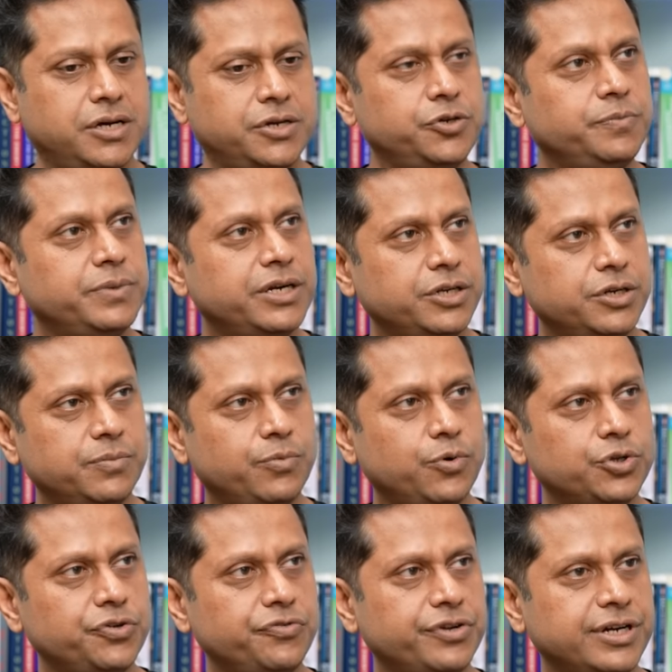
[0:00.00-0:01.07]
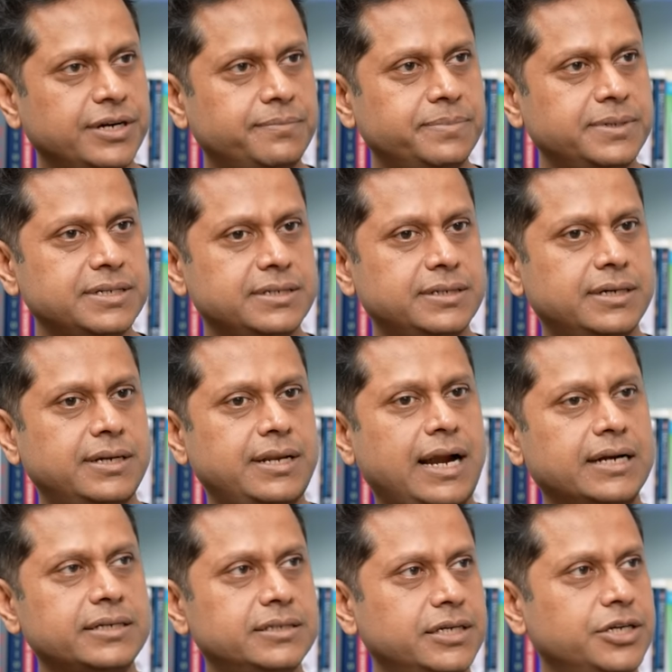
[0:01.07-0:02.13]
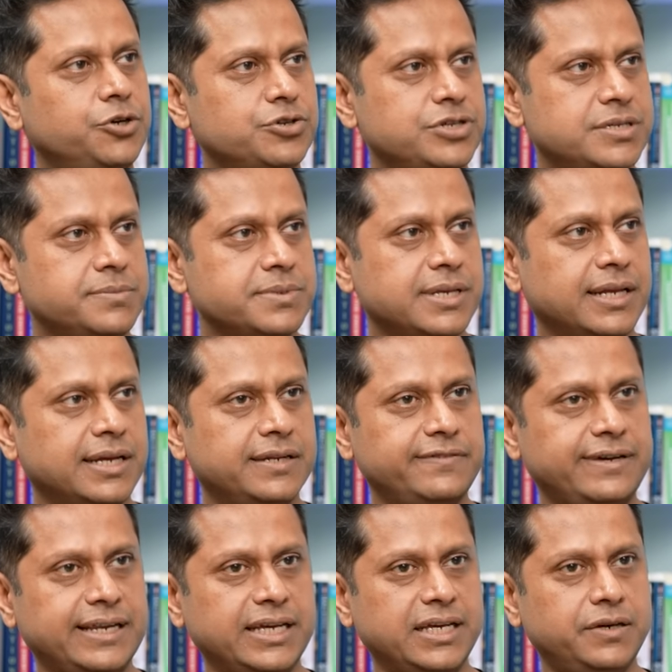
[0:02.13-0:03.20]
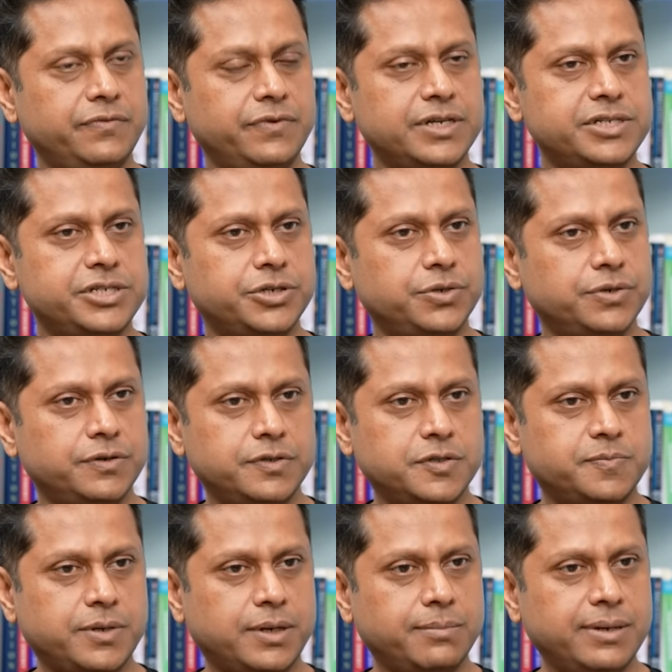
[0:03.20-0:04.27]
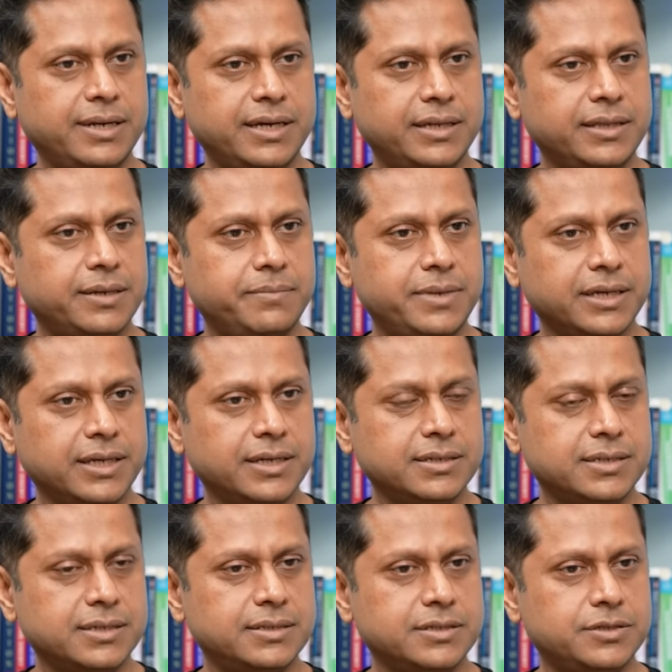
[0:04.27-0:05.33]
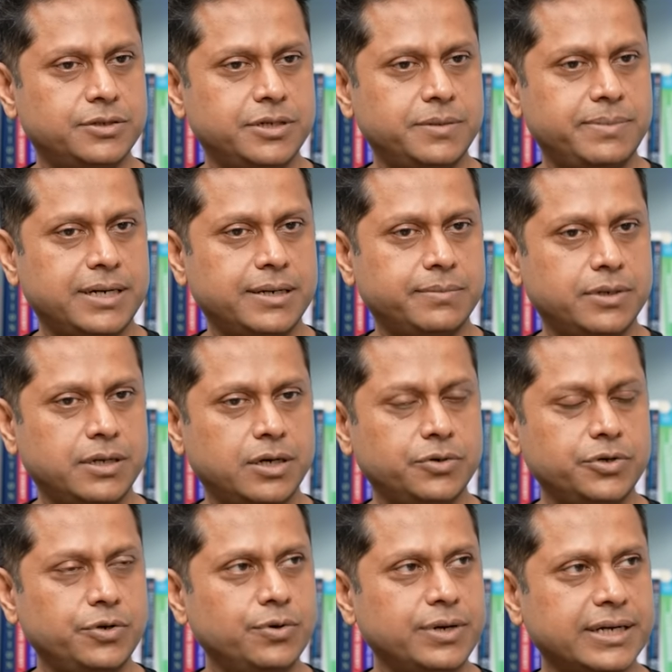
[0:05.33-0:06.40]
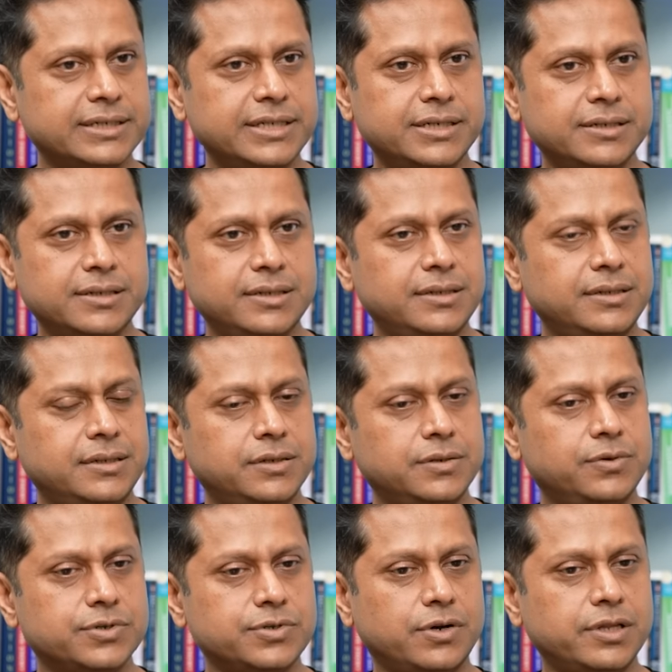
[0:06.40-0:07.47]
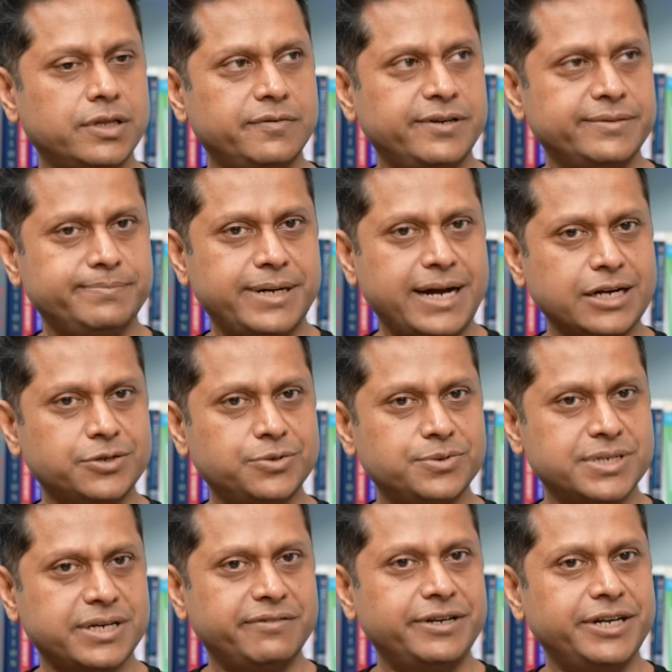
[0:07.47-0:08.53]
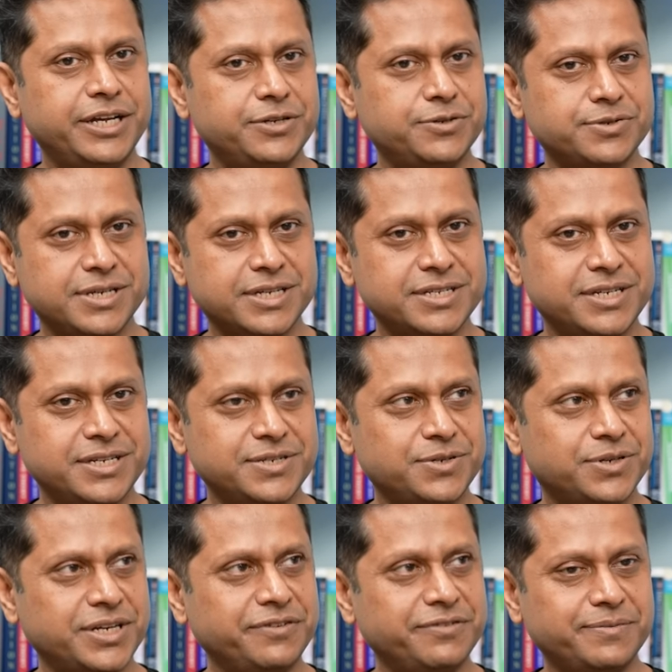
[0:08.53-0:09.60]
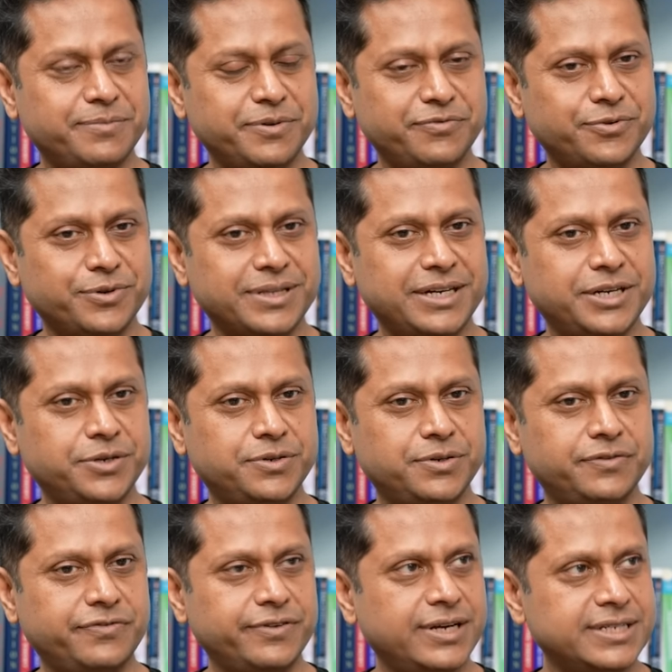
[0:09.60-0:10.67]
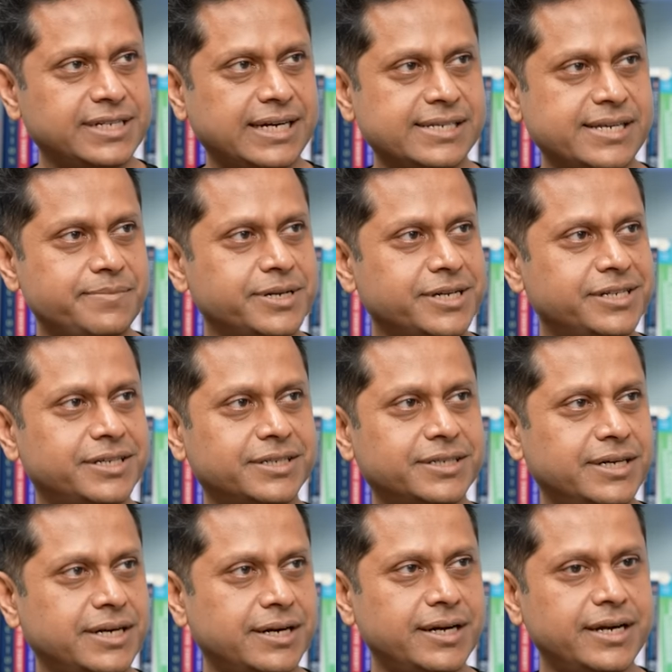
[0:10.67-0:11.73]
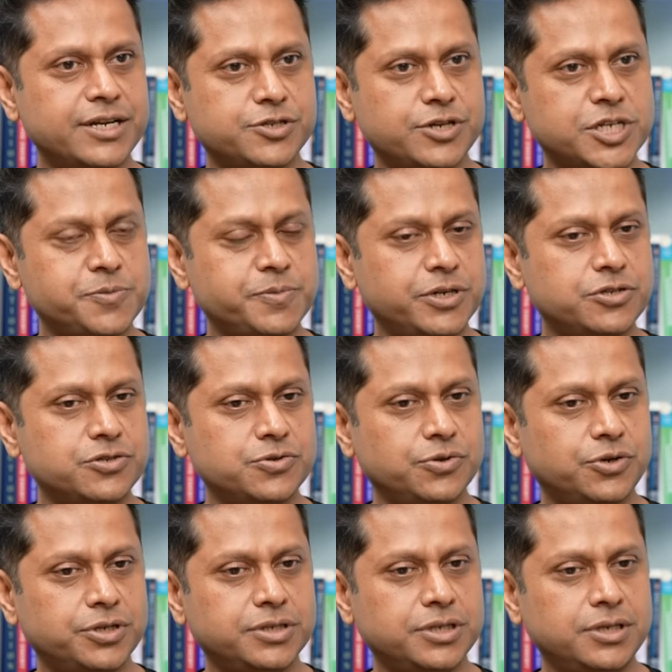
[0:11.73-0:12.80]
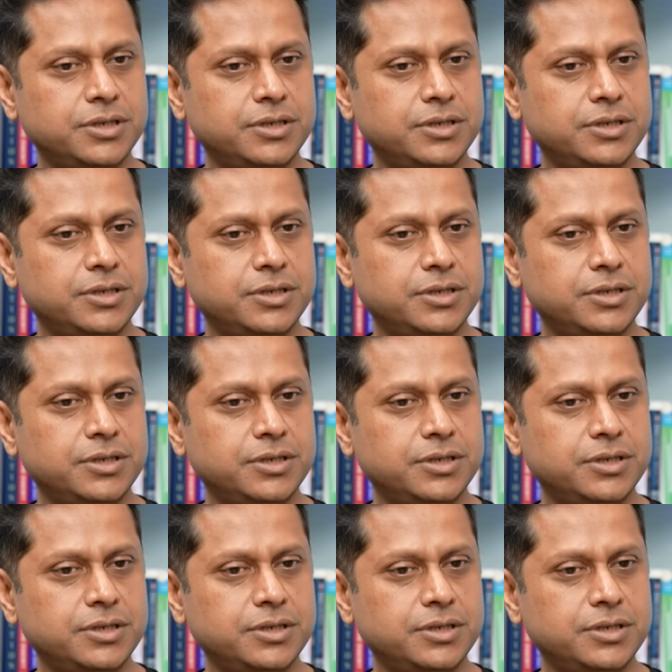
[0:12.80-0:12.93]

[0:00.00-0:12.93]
you built you know both of your company in the larger ecosystem Silicon Valley, which you know is probably in the making sense. You know, depending on how you look at it, goes all the way back to 70s or 60s or even before that. You know, Fairchild Semiconductor, early yep. days of HP, and so on.